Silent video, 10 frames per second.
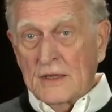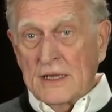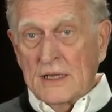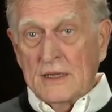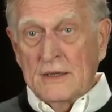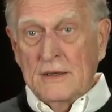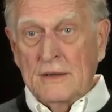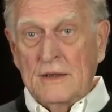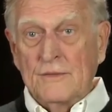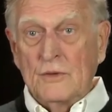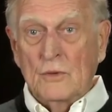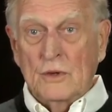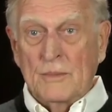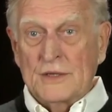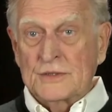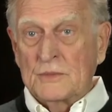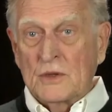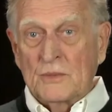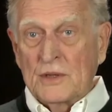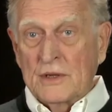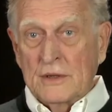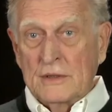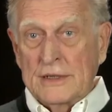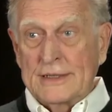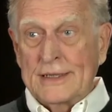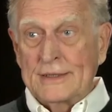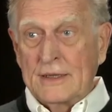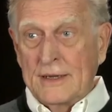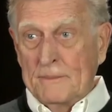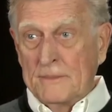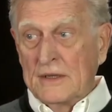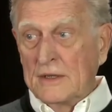And if you were a basketball player at that time,